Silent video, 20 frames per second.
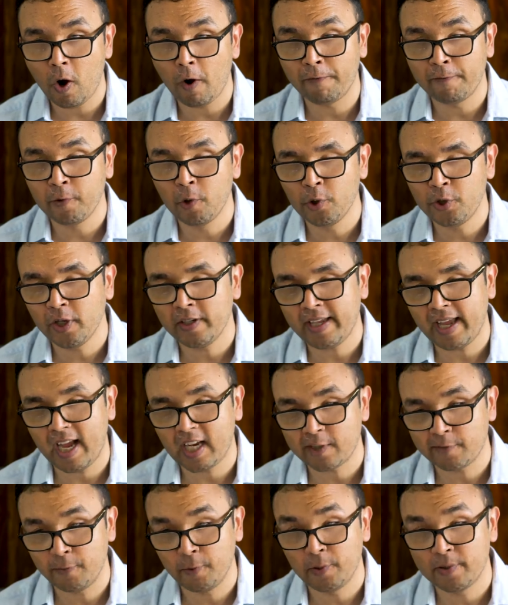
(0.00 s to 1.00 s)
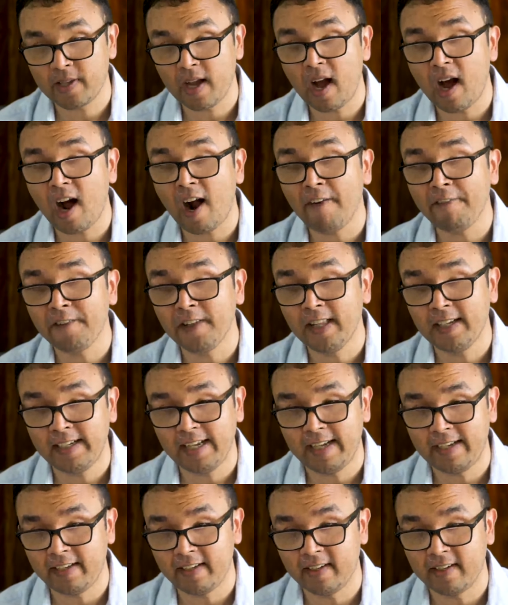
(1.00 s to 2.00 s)
of future cash flows after the
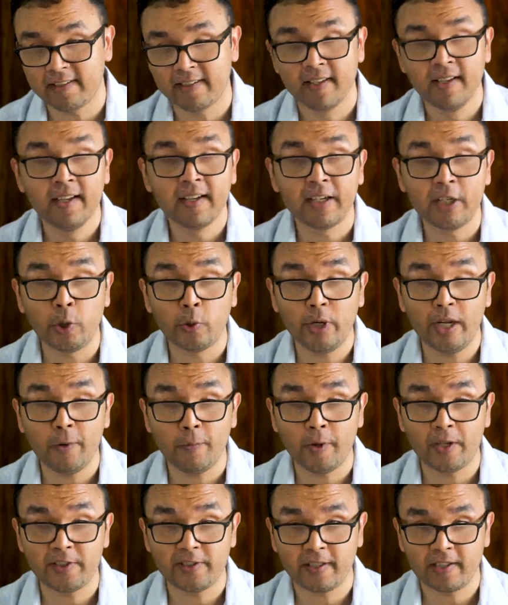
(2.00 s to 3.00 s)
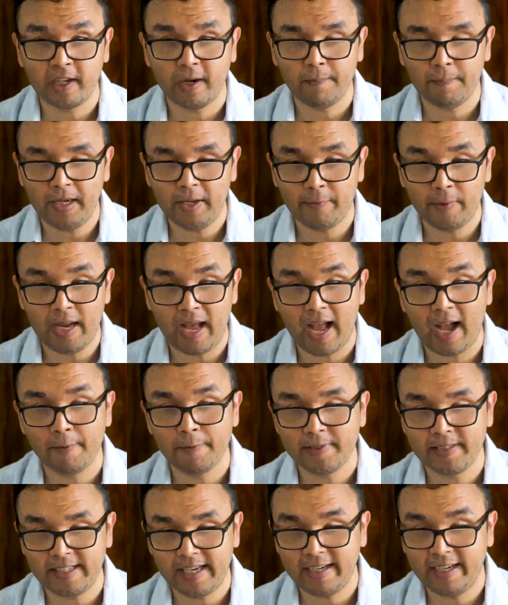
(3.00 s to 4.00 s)
10 years, during which the company will
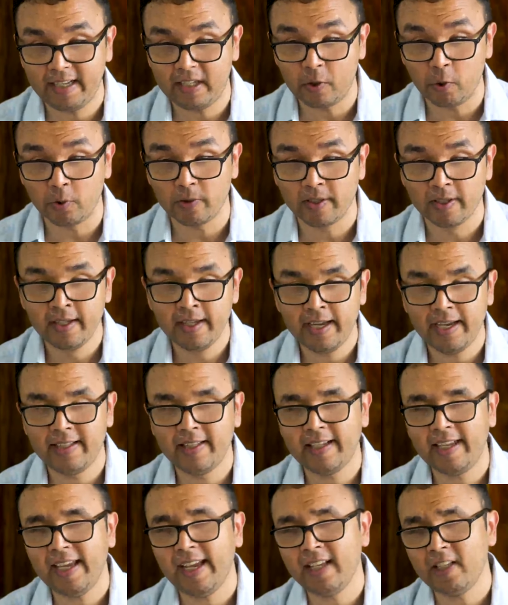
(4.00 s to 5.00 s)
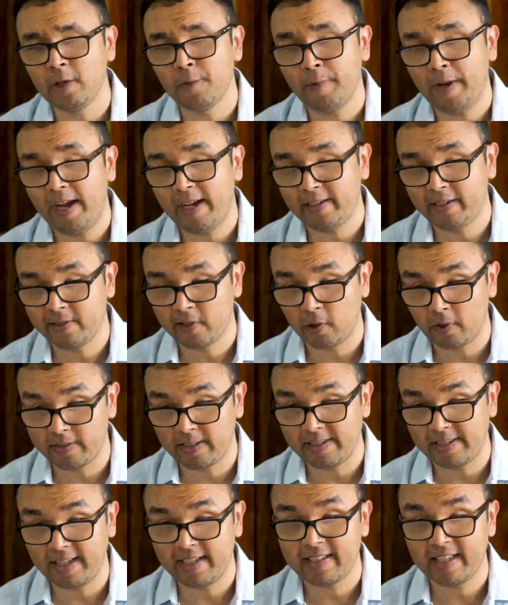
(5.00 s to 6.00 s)
have steady growth. In the case of Aegis
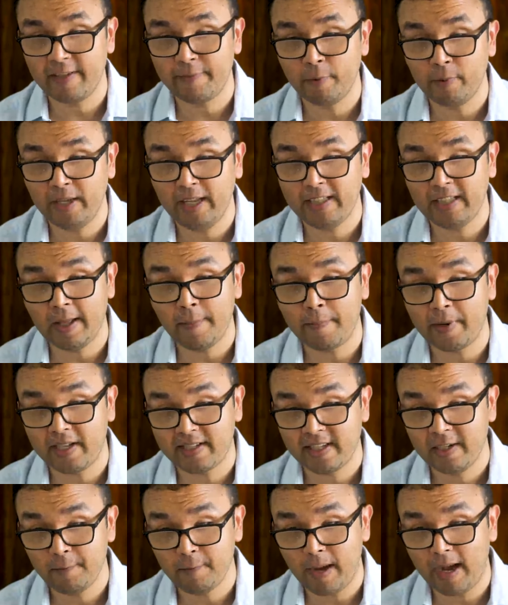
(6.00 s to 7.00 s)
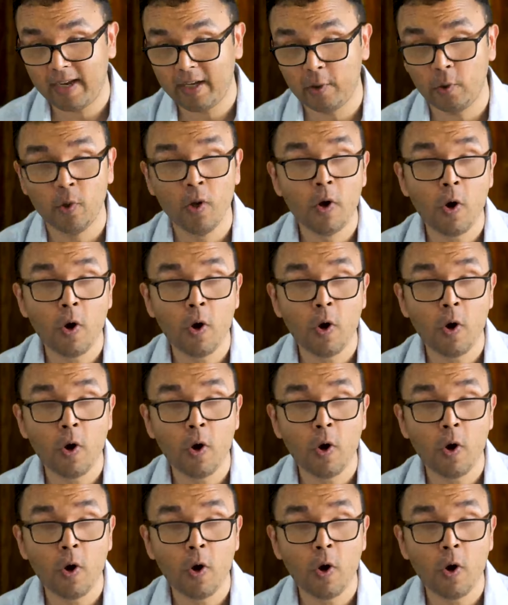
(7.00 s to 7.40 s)
Logistics, if you take their present value